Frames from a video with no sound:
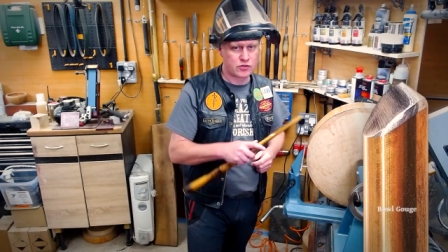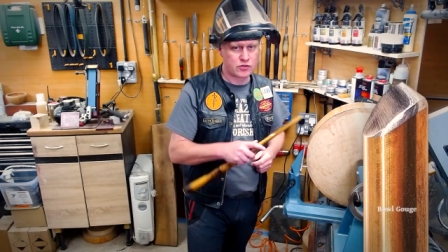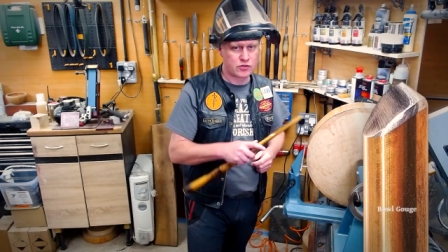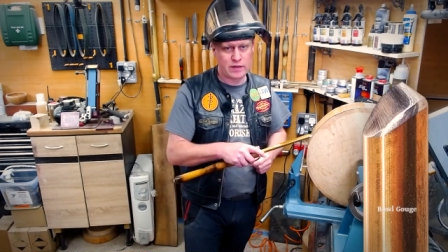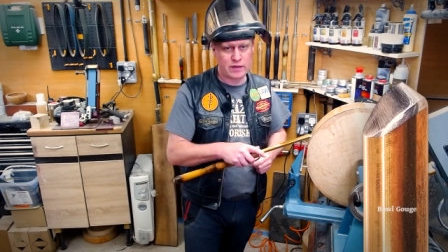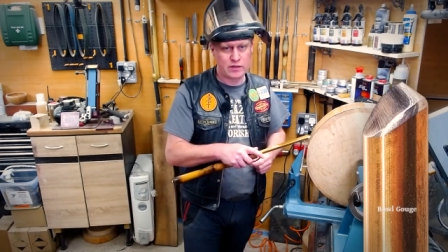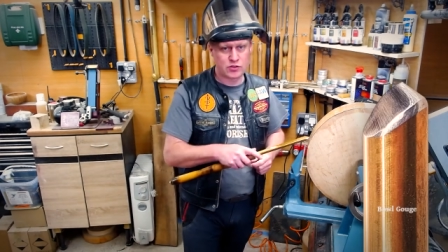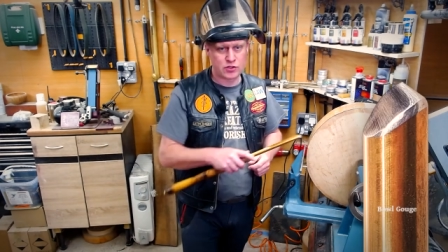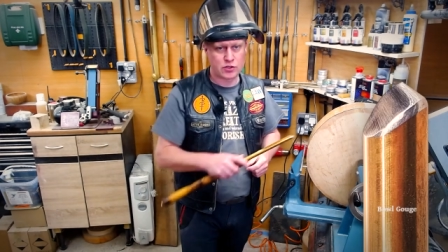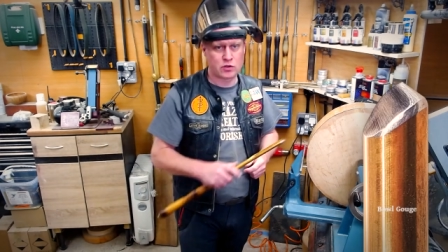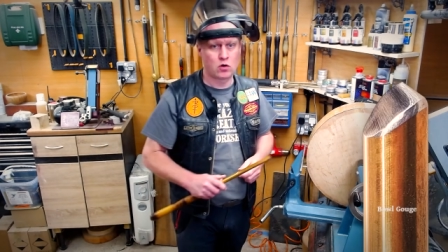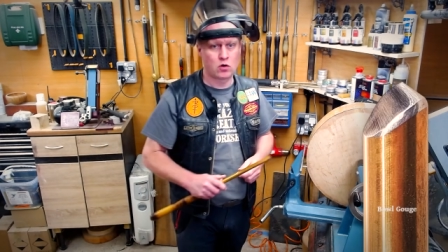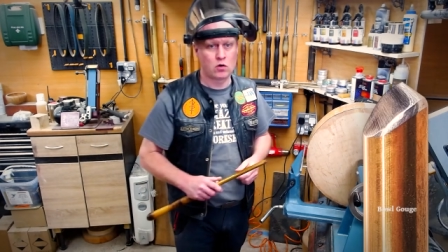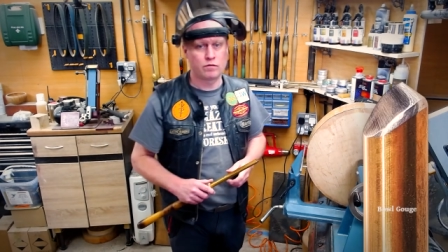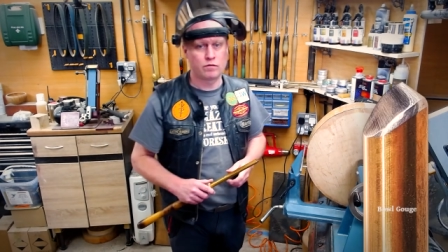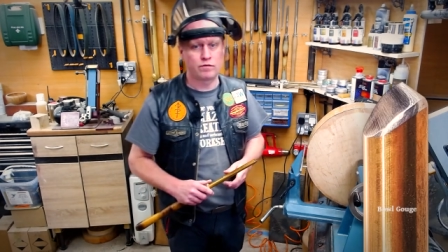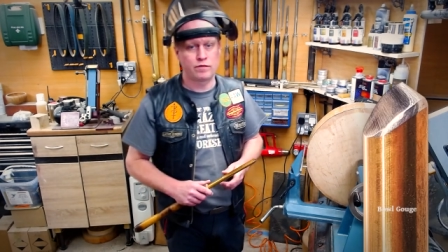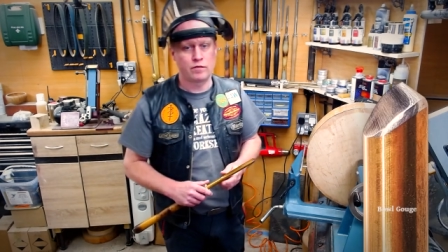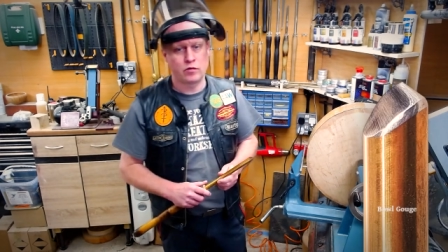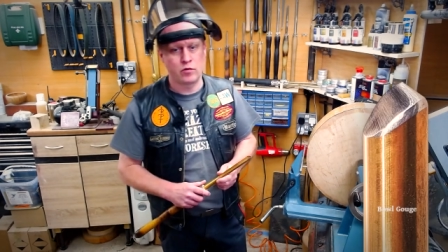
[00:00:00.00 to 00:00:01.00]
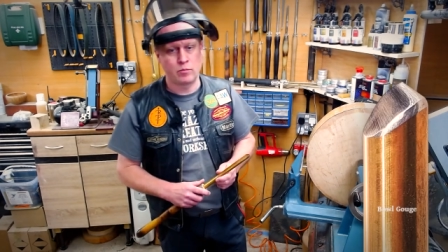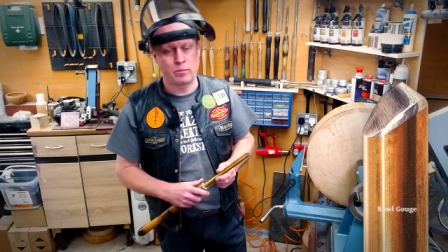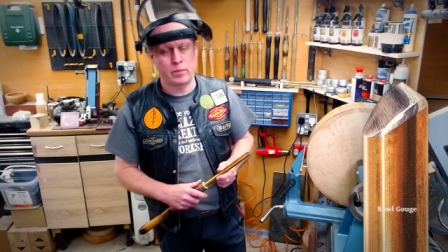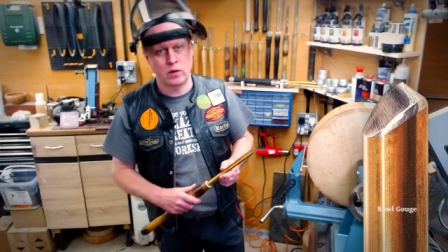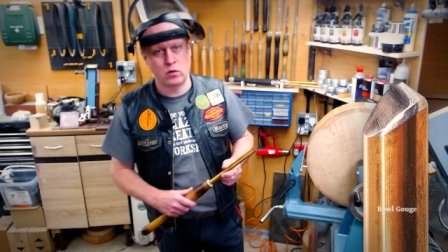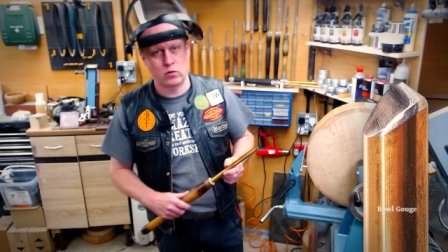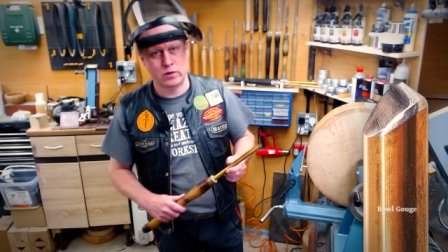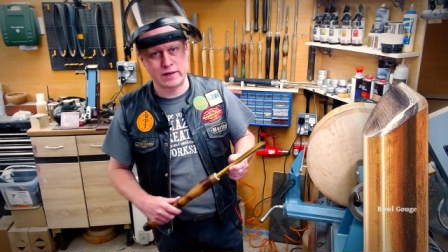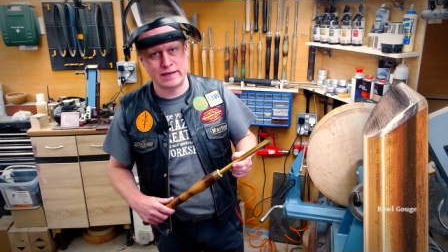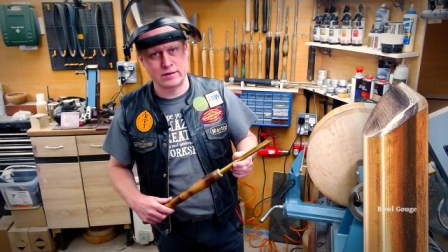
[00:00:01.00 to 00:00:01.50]
is a picture of the
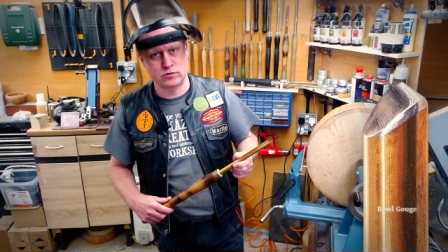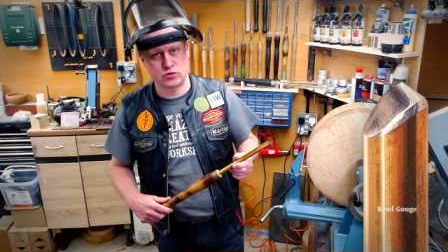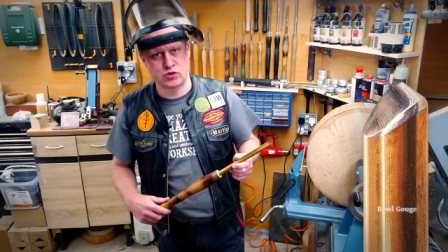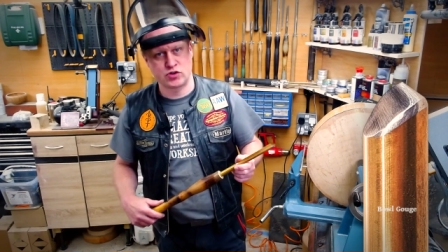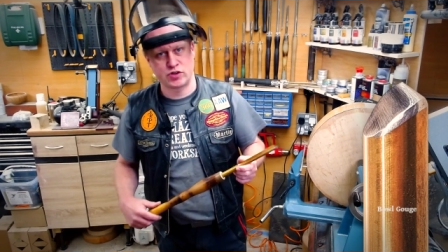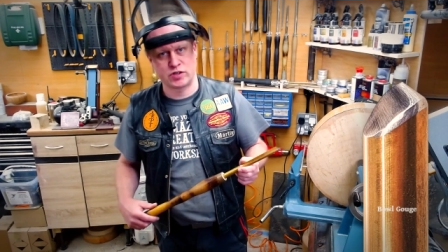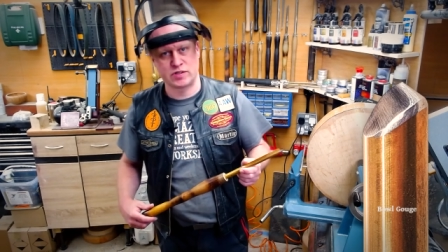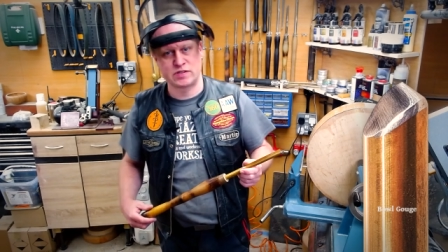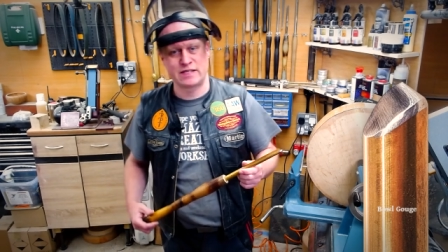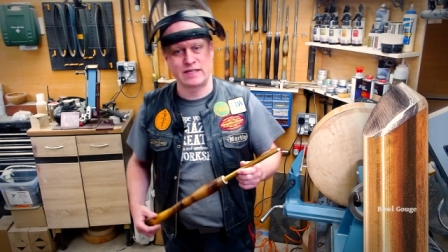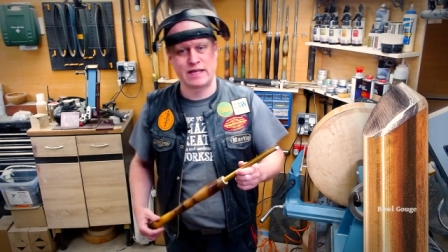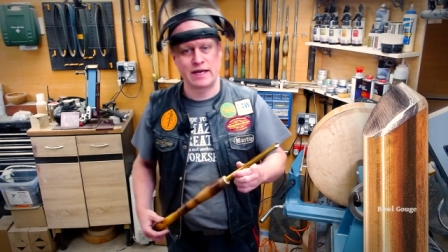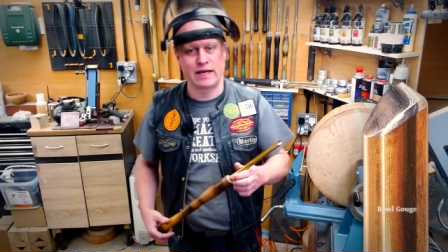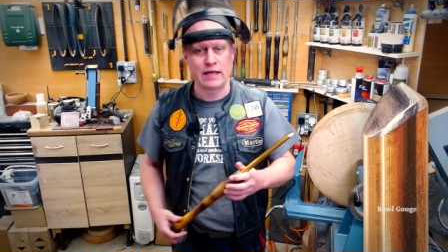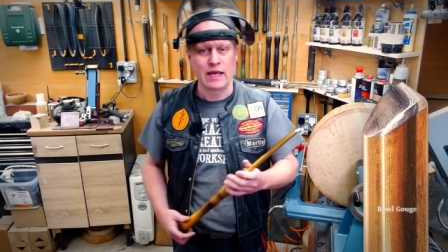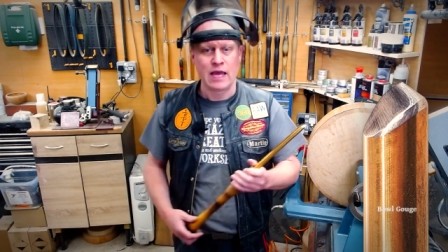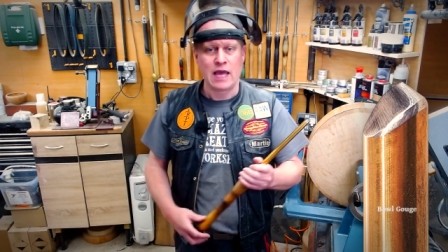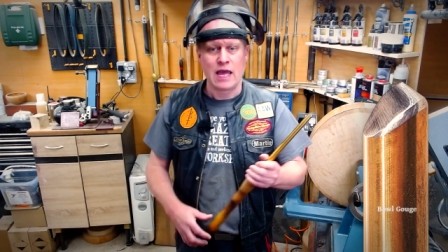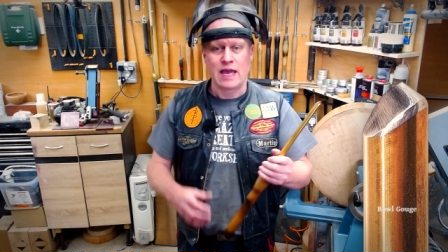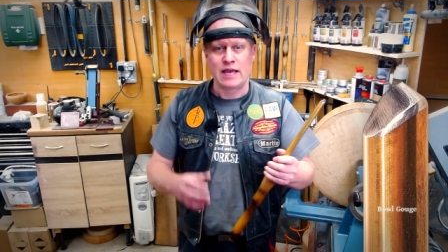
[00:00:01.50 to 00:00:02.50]
bowl gouge just there.